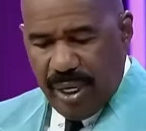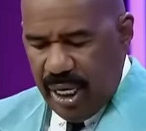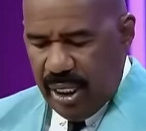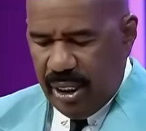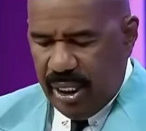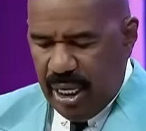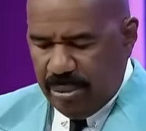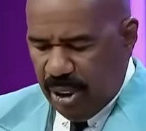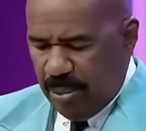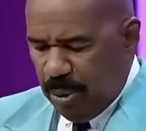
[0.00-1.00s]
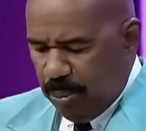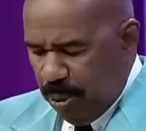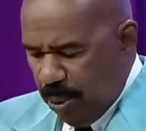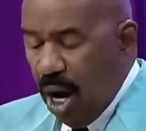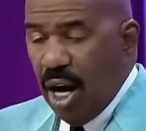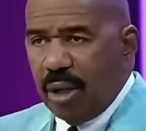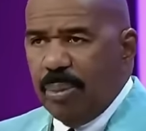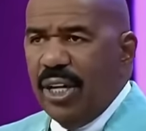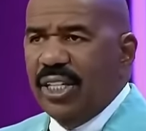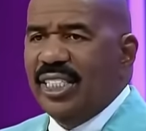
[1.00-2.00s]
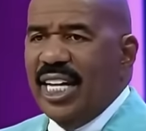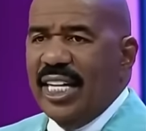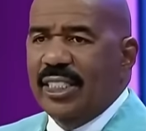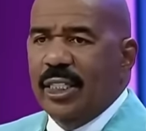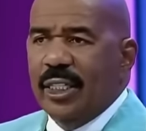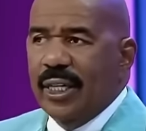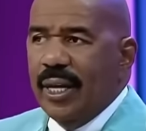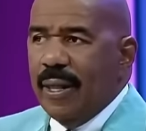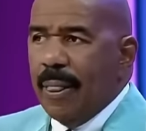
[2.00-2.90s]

Craig, name something people argue about in the taxi.